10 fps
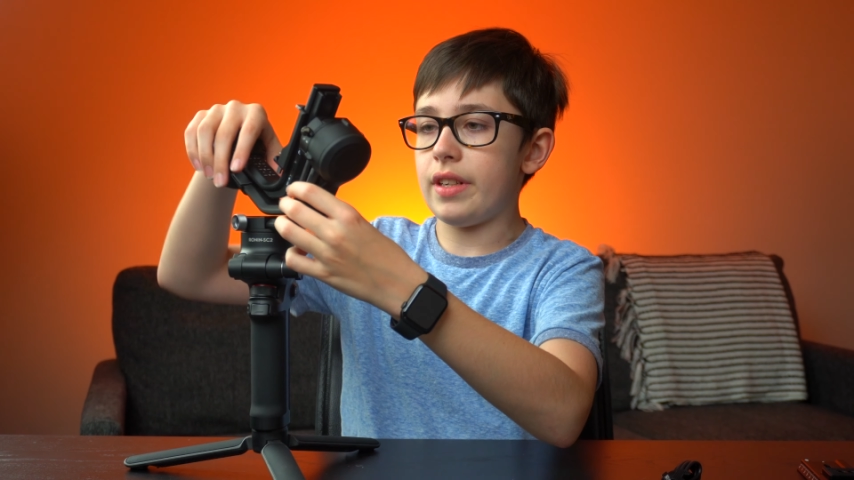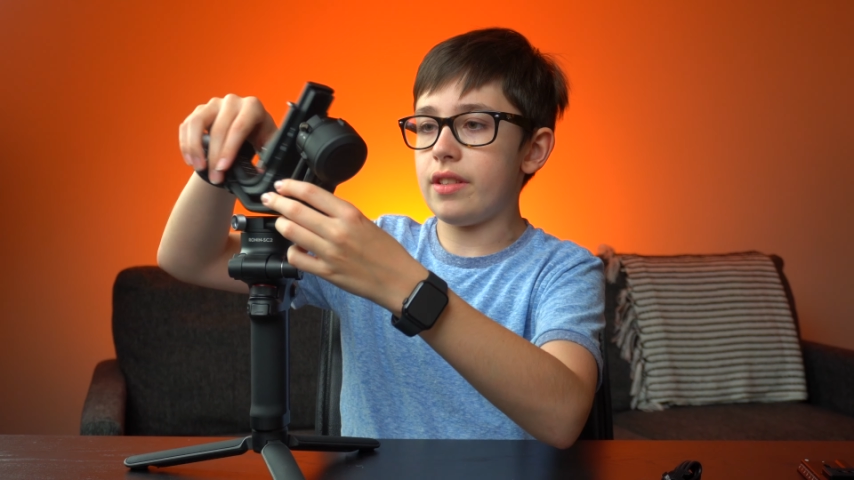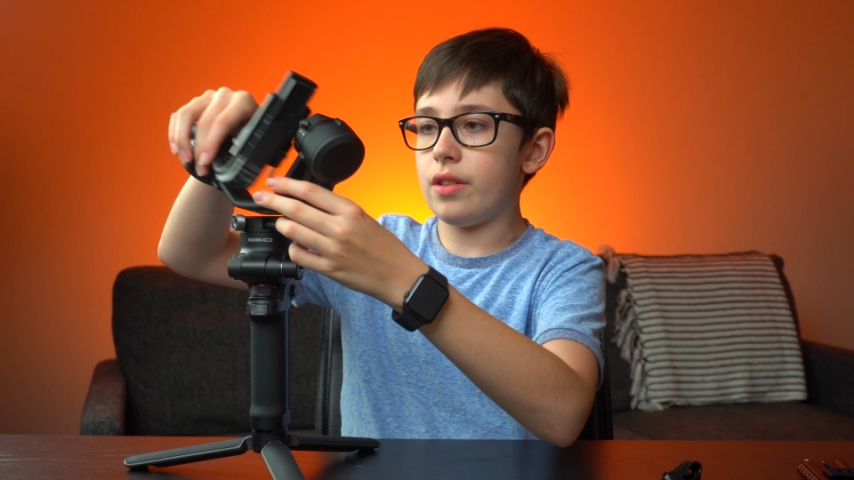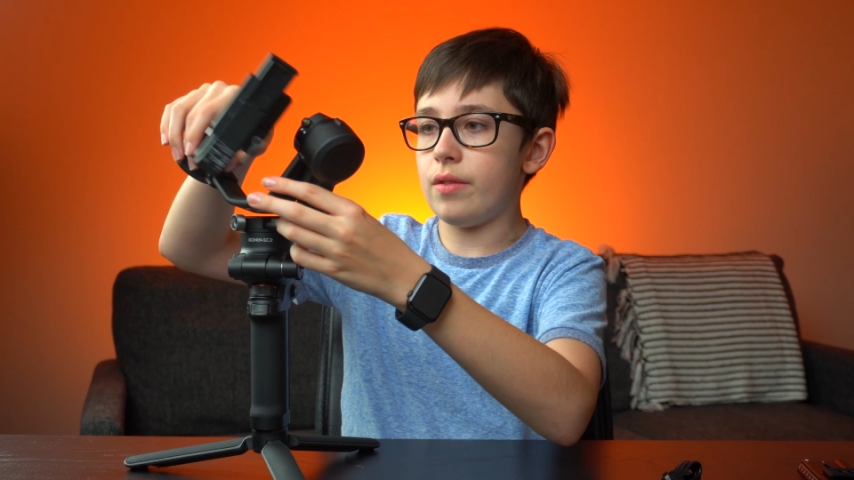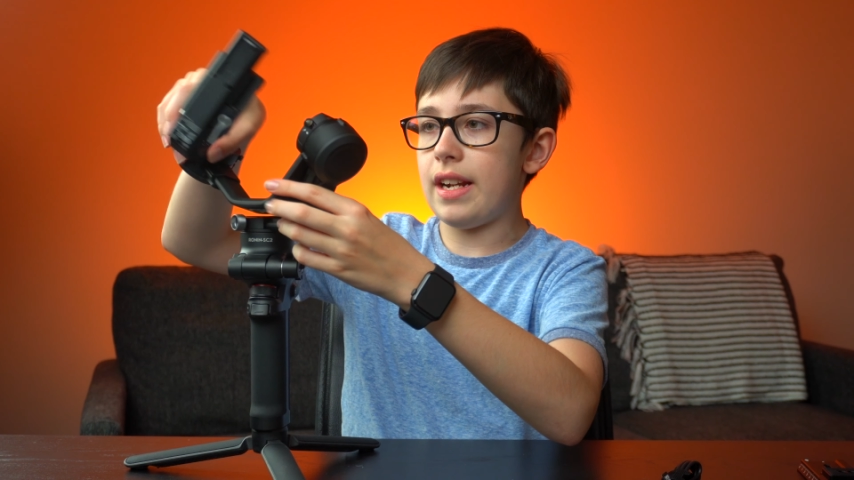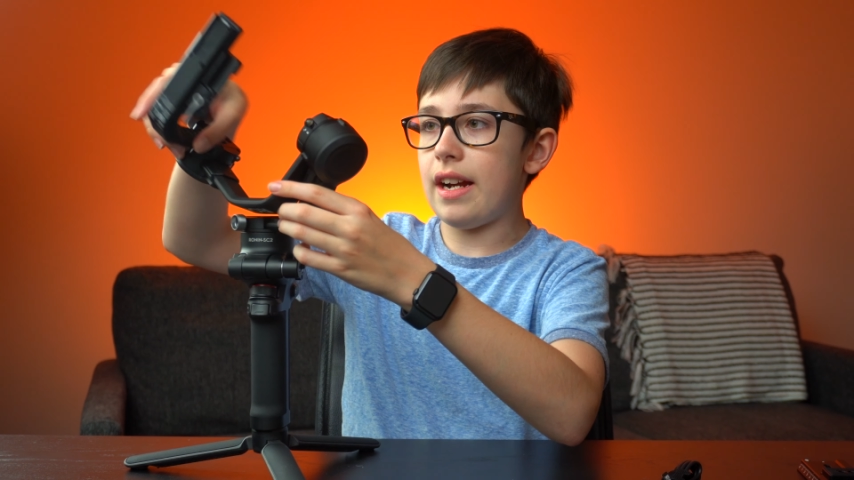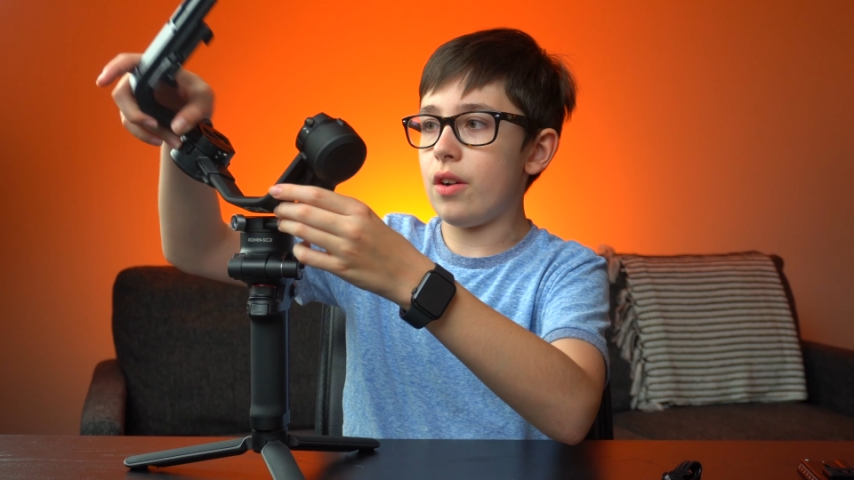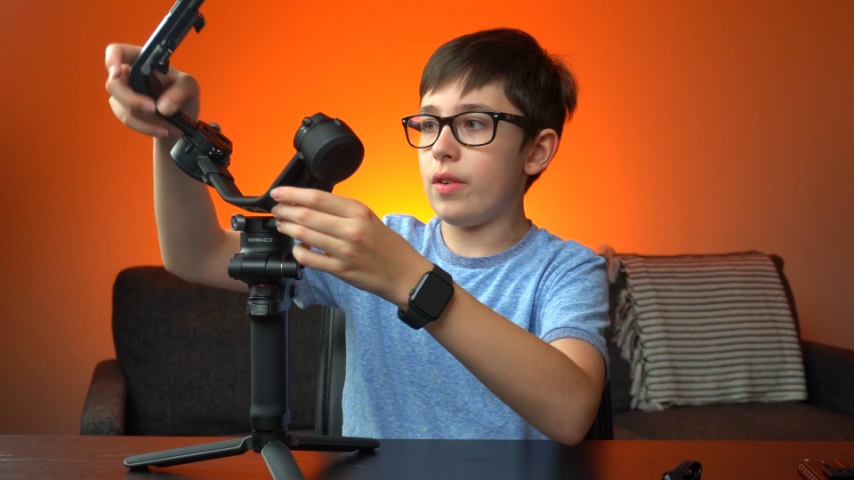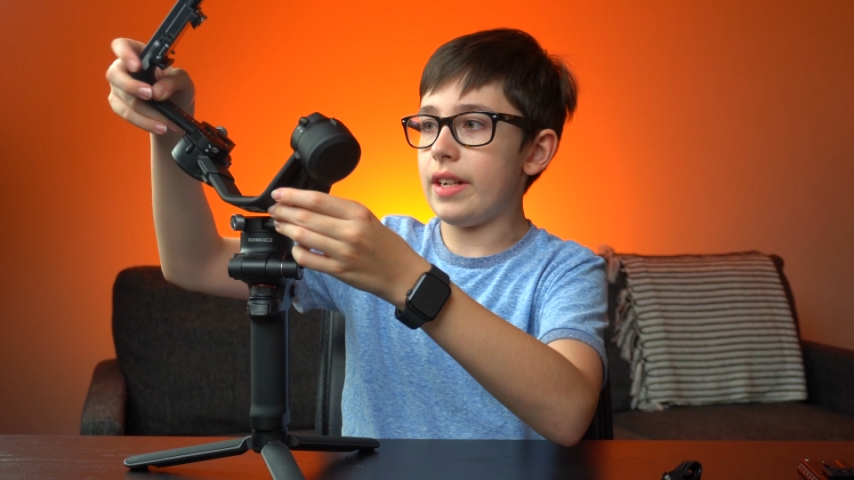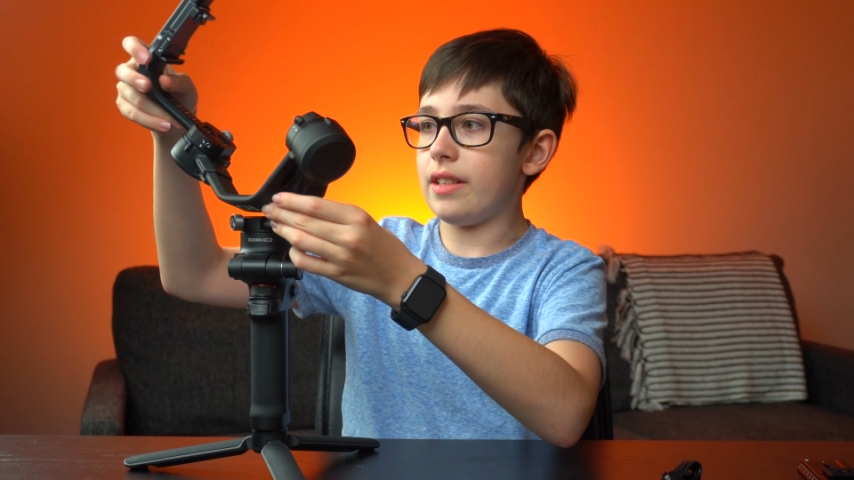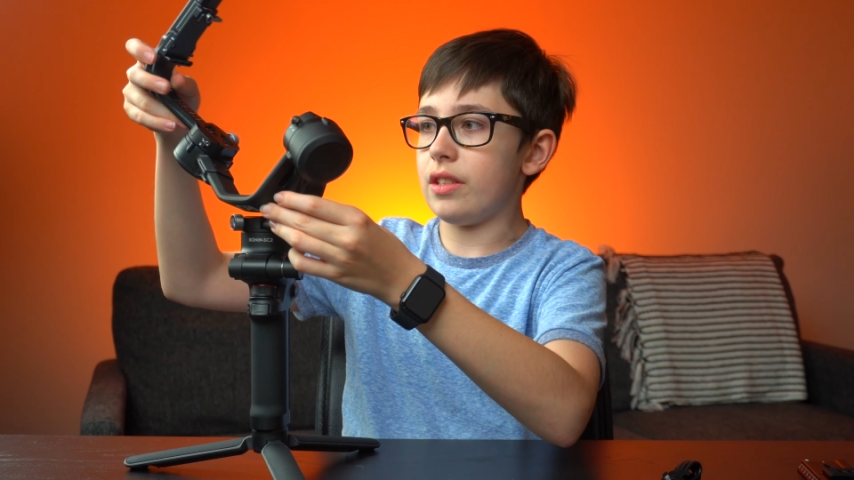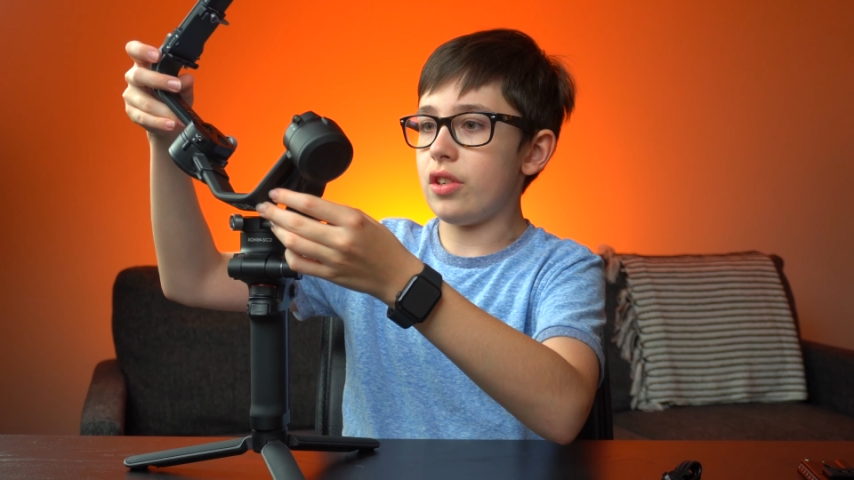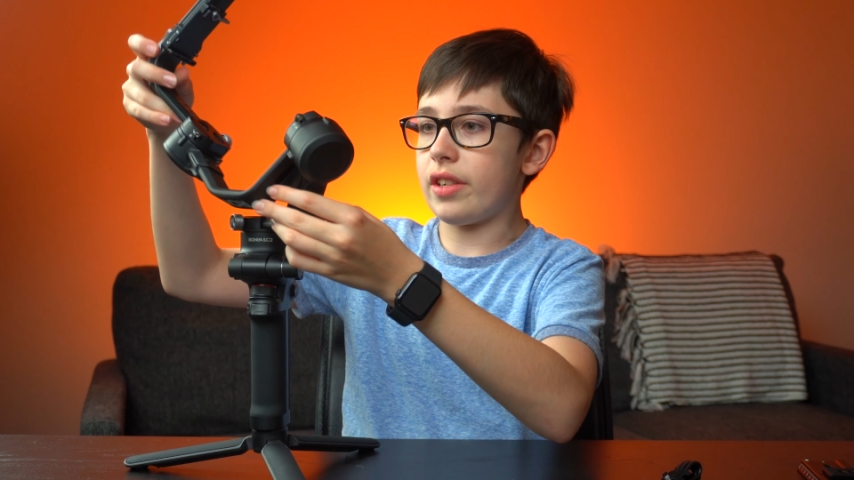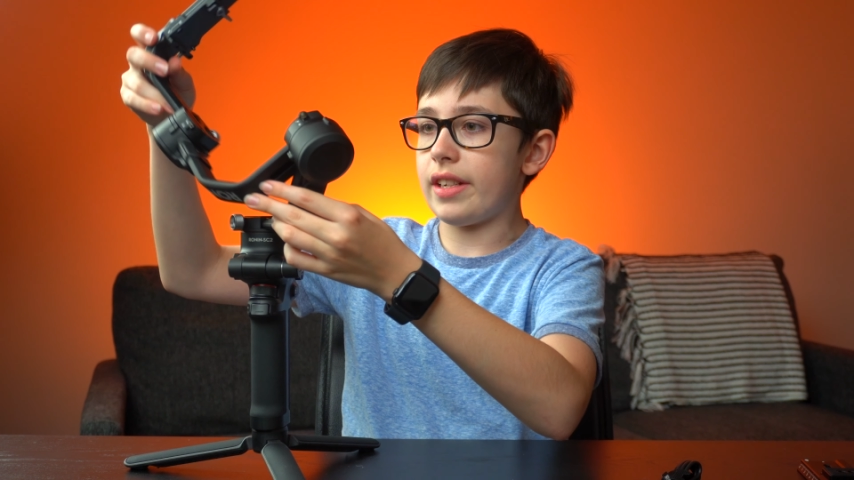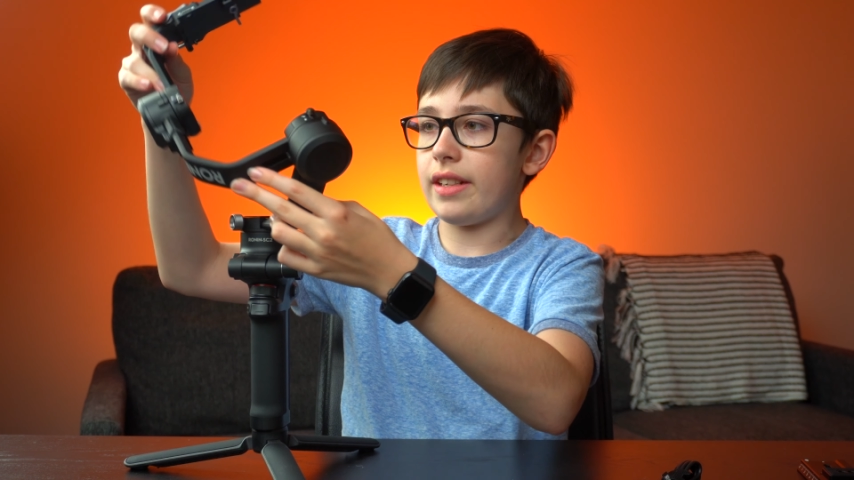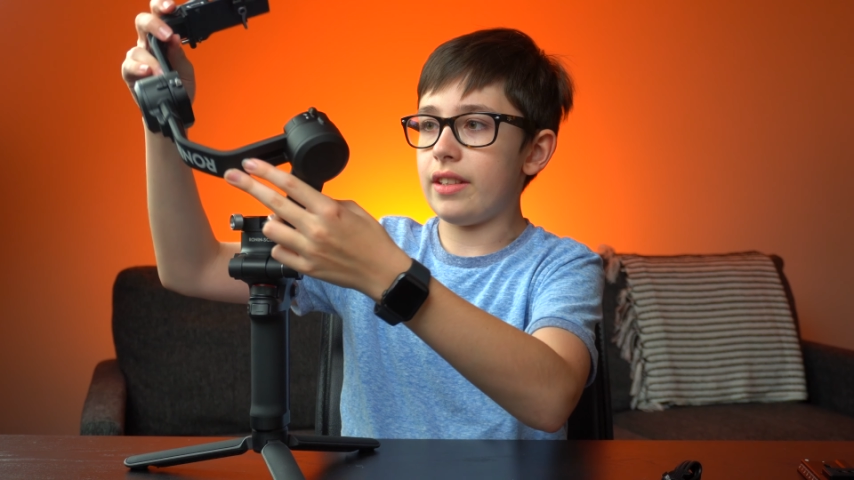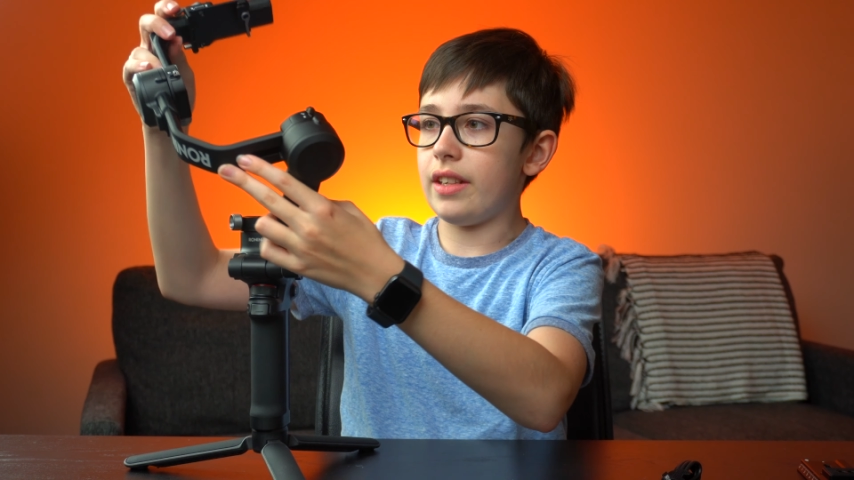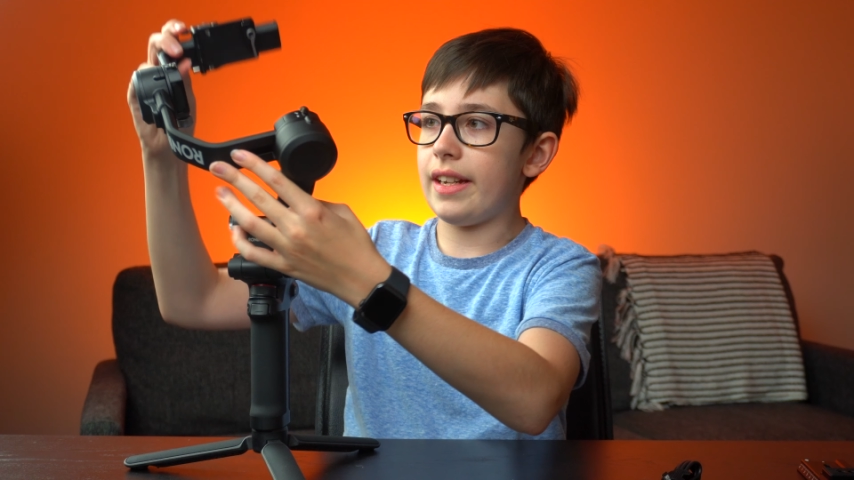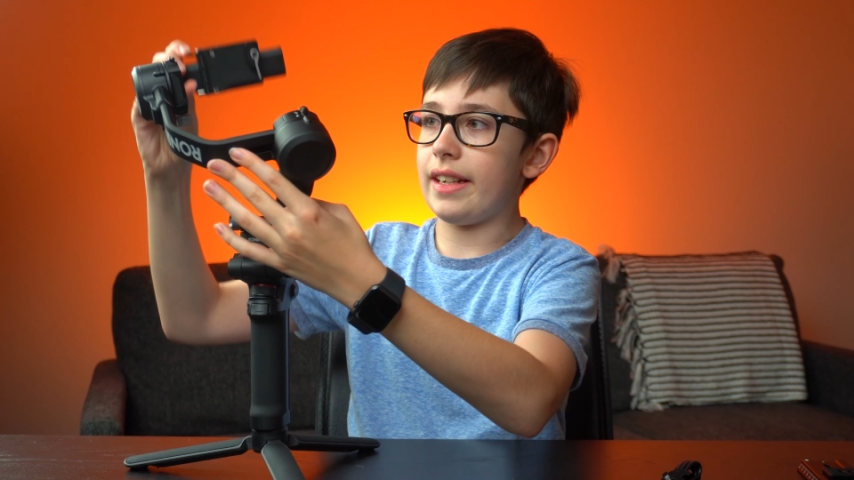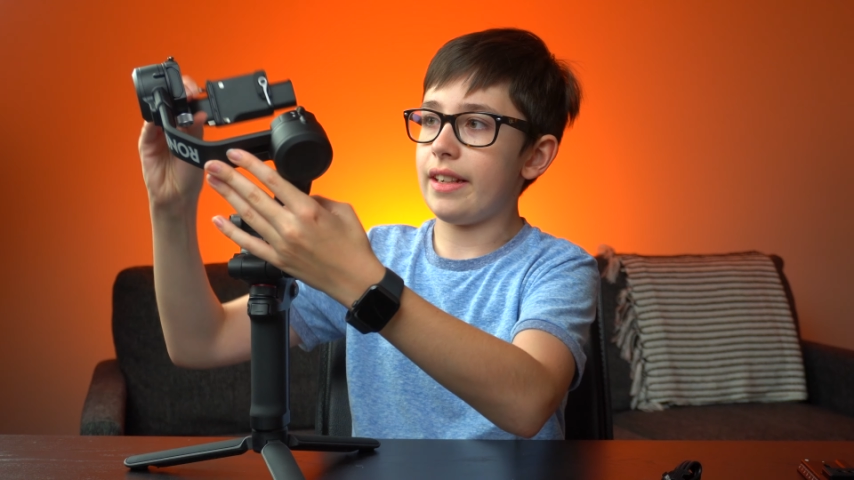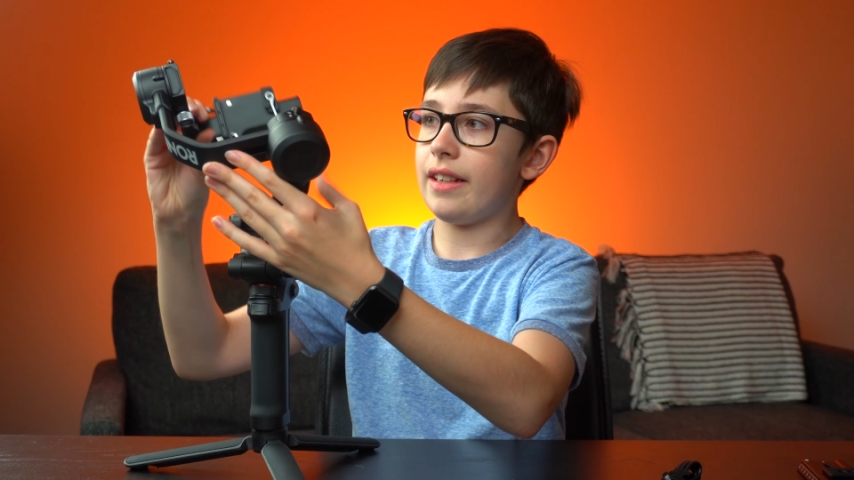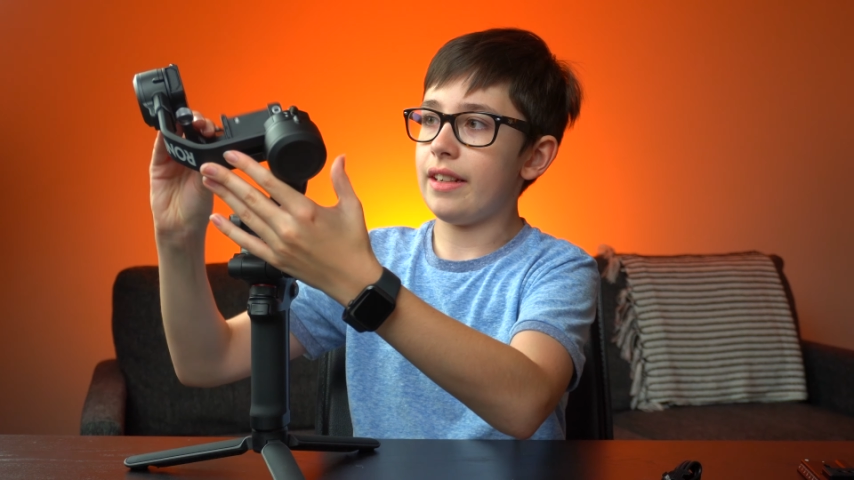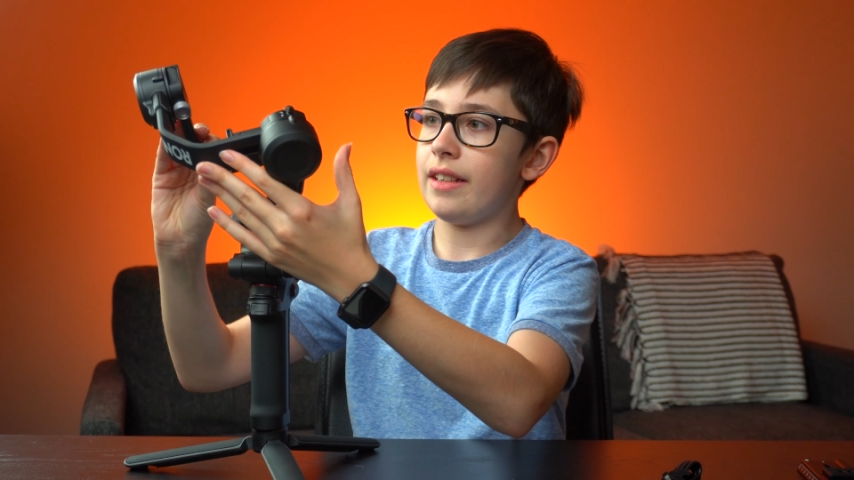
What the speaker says: And so now it's looking like